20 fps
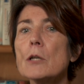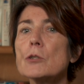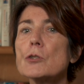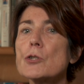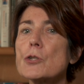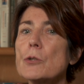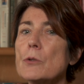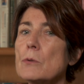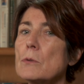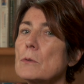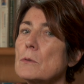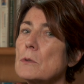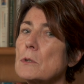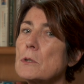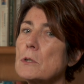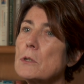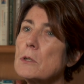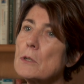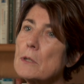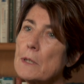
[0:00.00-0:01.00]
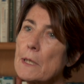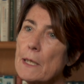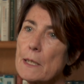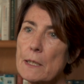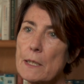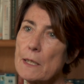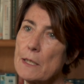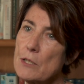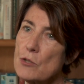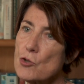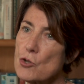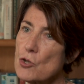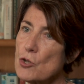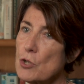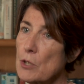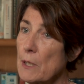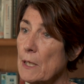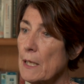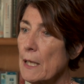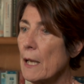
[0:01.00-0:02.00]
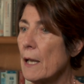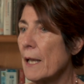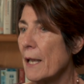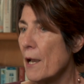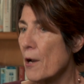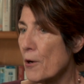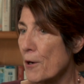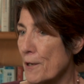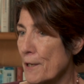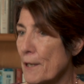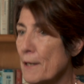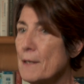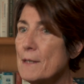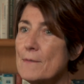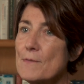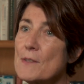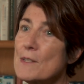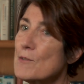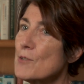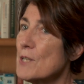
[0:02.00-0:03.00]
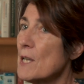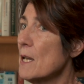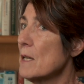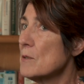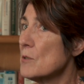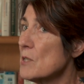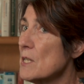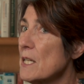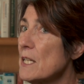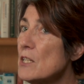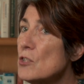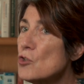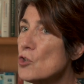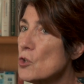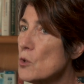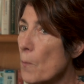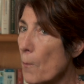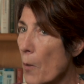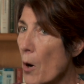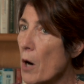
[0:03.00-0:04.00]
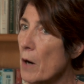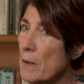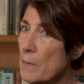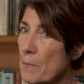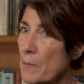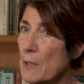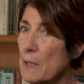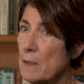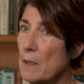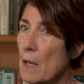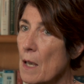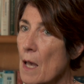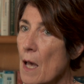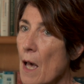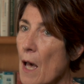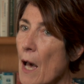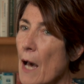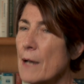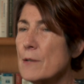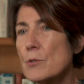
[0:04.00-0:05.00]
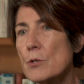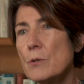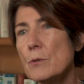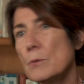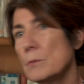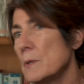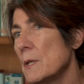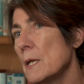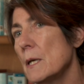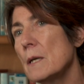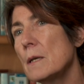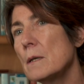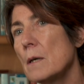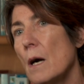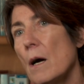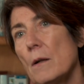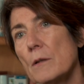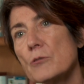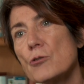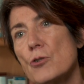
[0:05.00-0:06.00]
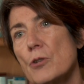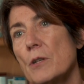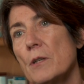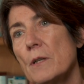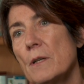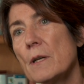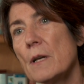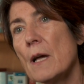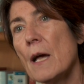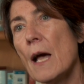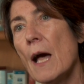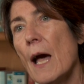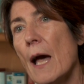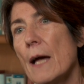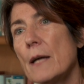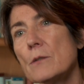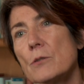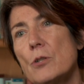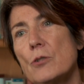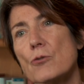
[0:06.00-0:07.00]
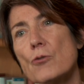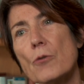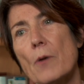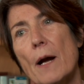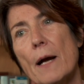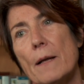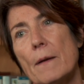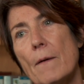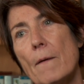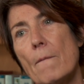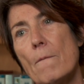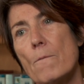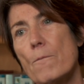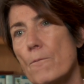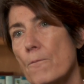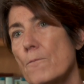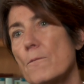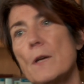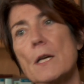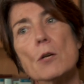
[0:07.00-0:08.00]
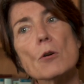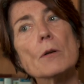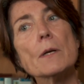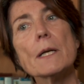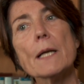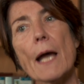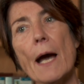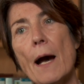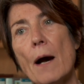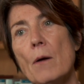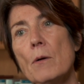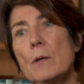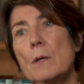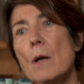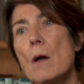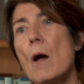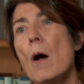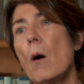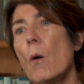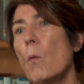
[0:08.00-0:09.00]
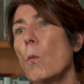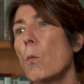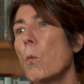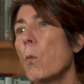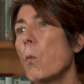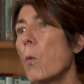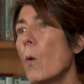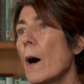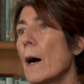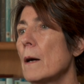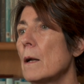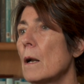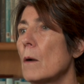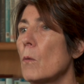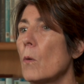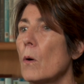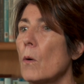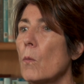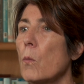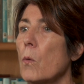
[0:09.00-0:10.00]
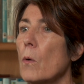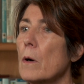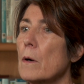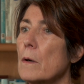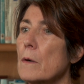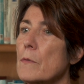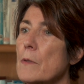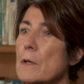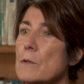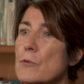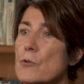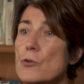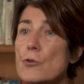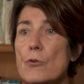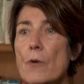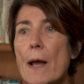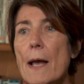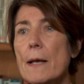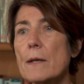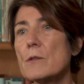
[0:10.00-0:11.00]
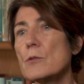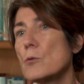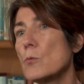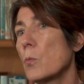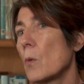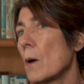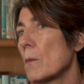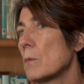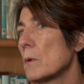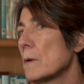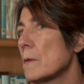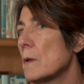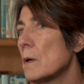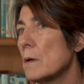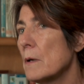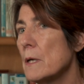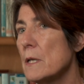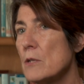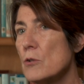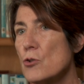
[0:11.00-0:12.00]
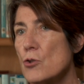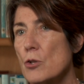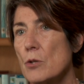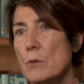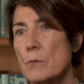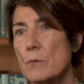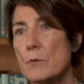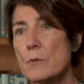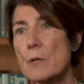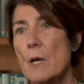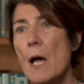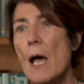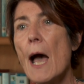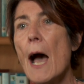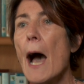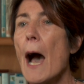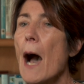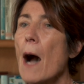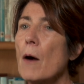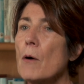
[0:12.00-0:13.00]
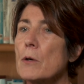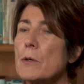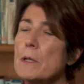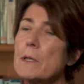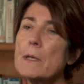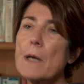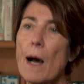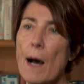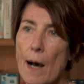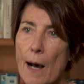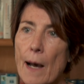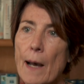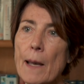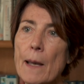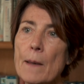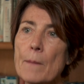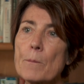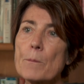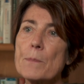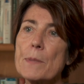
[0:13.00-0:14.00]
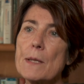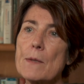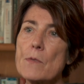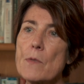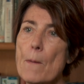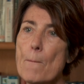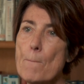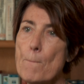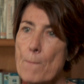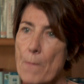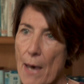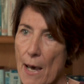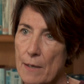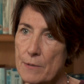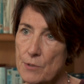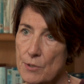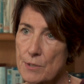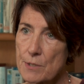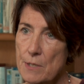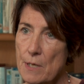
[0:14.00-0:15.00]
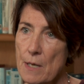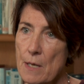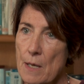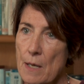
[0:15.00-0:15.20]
to look at each area, in this case, each department, as a unique culture and to try to figure it out. What were their strengths? What were their issues? How could I be the best